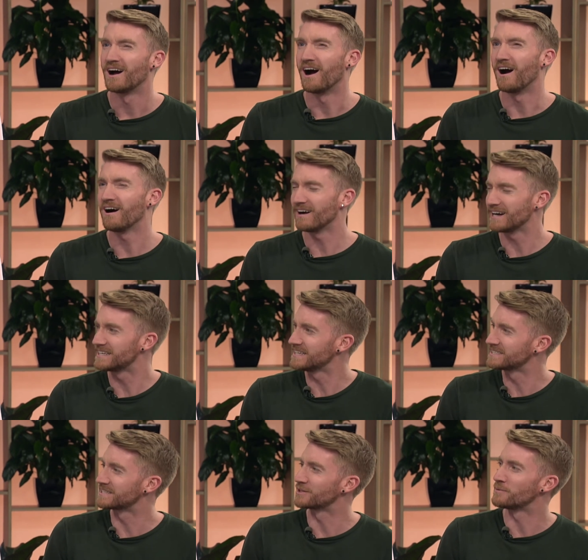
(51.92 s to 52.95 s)
Uh, I
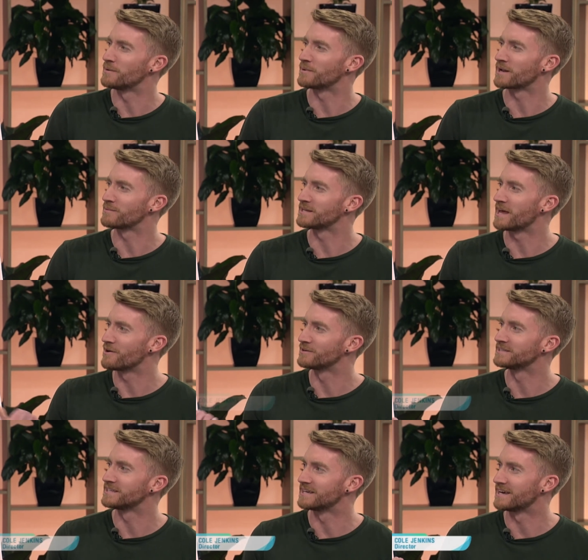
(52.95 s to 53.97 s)
guess a little bit, but I mean,
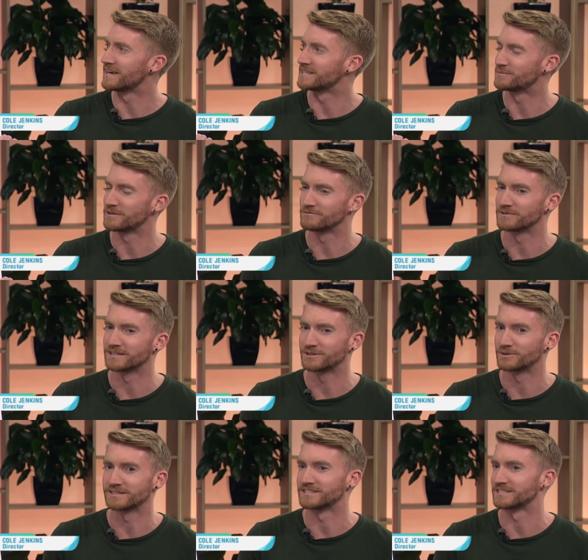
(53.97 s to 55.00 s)
Aaron has been really
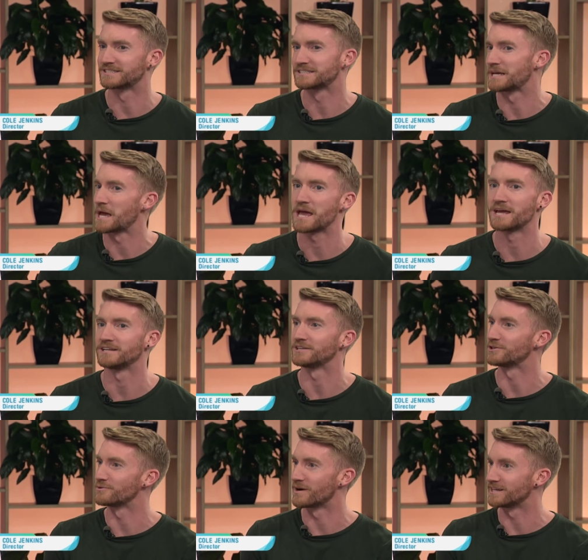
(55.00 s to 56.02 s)
good at just handing
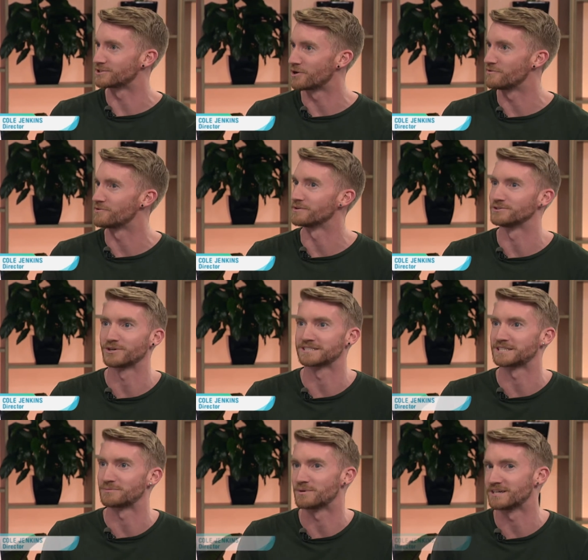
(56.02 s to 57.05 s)
the reins over and
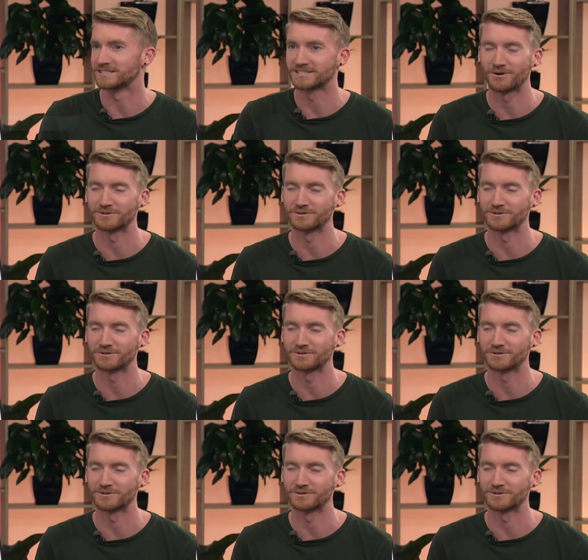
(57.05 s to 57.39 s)
trusting me, so